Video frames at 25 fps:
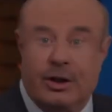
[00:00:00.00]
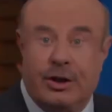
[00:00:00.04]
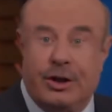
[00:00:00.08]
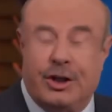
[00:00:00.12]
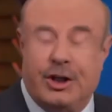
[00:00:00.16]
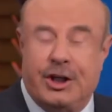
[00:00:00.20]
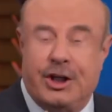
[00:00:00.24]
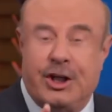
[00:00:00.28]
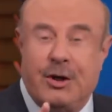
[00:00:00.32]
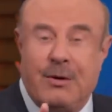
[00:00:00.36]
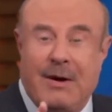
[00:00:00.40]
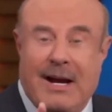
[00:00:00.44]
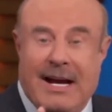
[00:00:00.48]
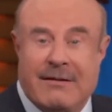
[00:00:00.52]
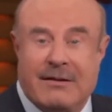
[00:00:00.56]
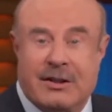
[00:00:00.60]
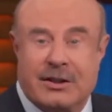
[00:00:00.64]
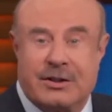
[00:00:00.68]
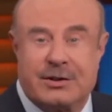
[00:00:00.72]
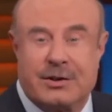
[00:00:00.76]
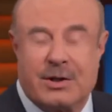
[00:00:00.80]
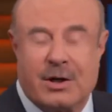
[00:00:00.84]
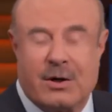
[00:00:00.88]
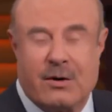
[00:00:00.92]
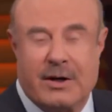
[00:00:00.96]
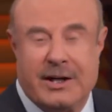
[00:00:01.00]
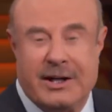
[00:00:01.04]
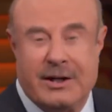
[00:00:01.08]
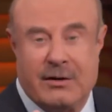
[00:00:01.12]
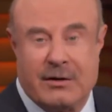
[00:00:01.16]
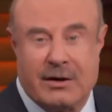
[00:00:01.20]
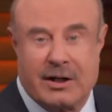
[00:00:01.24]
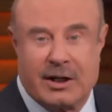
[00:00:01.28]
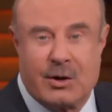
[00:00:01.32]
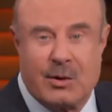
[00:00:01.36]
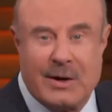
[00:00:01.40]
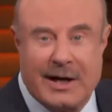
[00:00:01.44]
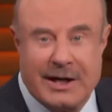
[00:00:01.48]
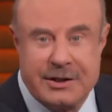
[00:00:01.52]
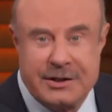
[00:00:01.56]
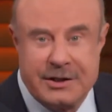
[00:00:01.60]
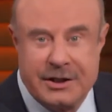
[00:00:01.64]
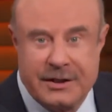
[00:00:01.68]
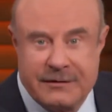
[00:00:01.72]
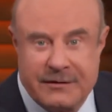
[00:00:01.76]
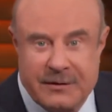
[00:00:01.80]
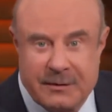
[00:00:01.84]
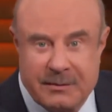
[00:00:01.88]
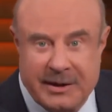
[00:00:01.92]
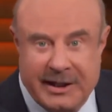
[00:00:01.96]
Do you have a story or a
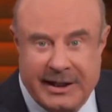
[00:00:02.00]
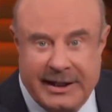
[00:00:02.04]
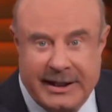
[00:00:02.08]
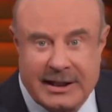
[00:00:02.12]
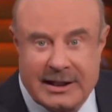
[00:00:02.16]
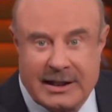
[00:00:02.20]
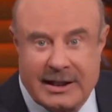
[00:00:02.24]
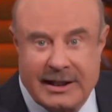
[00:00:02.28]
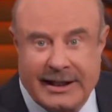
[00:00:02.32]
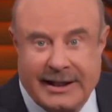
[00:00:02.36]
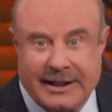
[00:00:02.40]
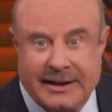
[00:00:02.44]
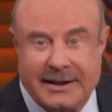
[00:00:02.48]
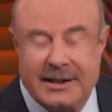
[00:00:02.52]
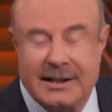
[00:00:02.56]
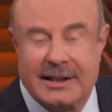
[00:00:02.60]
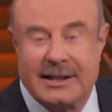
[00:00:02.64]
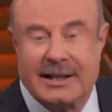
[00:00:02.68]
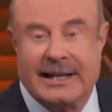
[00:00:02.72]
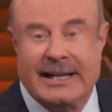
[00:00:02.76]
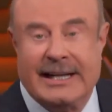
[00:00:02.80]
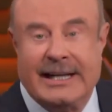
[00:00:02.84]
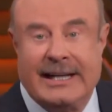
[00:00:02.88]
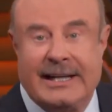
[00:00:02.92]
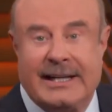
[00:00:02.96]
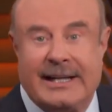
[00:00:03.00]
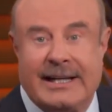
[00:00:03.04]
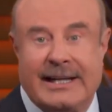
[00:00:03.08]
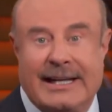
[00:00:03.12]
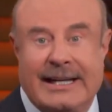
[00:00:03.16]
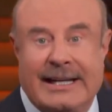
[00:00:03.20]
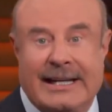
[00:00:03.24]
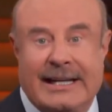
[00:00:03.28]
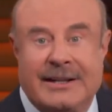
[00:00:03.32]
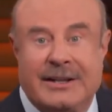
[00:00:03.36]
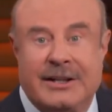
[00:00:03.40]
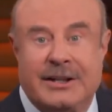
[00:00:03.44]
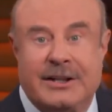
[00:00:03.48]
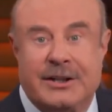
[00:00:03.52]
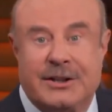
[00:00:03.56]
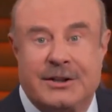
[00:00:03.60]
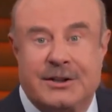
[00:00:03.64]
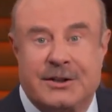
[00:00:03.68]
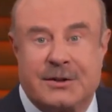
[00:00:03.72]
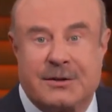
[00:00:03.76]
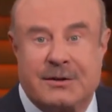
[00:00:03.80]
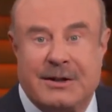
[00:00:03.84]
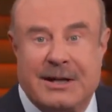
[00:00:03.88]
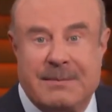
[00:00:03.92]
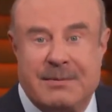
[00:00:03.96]
question for me? Click the link in the
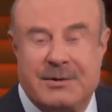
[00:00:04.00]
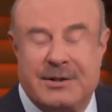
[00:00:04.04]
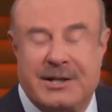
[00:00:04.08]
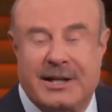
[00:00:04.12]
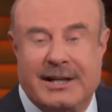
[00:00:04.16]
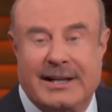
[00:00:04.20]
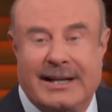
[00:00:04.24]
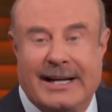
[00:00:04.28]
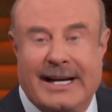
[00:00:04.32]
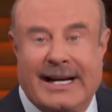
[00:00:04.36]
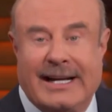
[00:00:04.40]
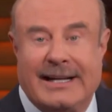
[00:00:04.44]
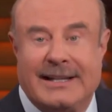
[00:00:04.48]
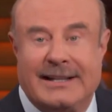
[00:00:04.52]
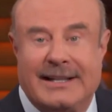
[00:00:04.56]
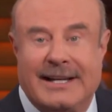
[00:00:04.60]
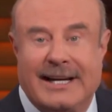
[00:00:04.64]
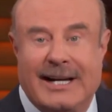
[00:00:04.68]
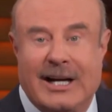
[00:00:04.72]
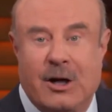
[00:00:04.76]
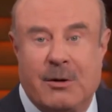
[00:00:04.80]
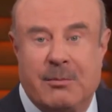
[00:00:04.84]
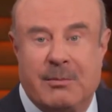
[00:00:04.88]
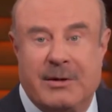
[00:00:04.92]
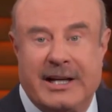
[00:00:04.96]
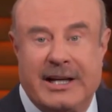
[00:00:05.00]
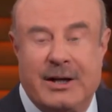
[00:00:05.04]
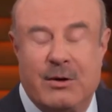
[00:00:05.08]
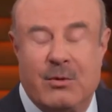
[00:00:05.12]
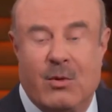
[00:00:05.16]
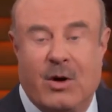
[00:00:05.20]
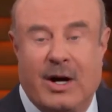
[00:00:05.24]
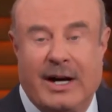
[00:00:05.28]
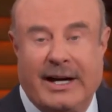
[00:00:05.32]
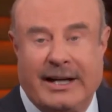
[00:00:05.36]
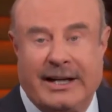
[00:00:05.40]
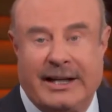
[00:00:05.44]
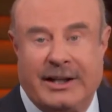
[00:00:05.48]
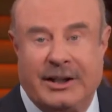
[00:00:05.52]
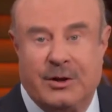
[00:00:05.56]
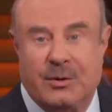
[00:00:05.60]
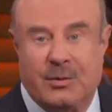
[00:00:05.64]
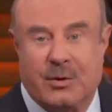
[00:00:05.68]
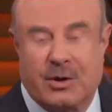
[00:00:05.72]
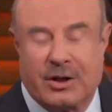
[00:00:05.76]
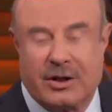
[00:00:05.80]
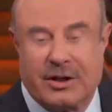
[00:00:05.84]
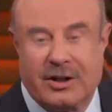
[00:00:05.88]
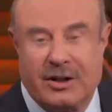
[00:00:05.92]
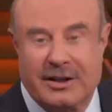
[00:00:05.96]
description and tell me what in the
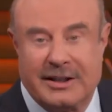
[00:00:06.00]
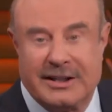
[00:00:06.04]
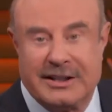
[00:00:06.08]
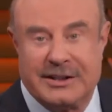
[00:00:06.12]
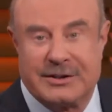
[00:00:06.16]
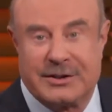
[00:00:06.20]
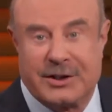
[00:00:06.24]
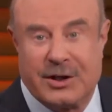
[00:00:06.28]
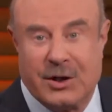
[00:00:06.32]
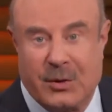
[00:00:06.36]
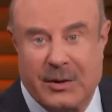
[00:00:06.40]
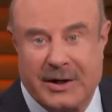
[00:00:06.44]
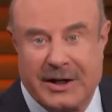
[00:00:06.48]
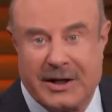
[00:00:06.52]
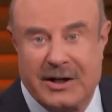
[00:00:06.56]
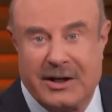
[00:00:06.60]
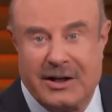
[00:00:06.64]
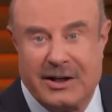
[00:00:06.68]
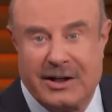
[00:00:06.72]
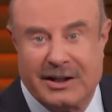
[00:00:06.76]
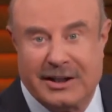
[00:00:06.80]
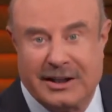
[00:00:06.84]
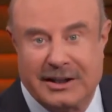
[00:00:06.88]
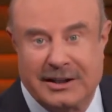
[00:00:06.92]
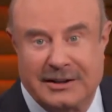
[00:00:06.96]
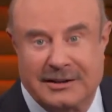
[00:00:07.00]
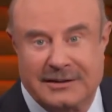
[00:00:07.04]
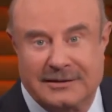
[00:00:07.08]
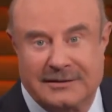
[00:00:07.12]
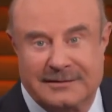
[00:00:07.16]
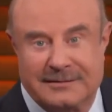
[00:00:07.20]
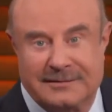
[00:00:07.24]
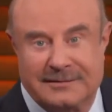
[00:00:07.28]
world is going on.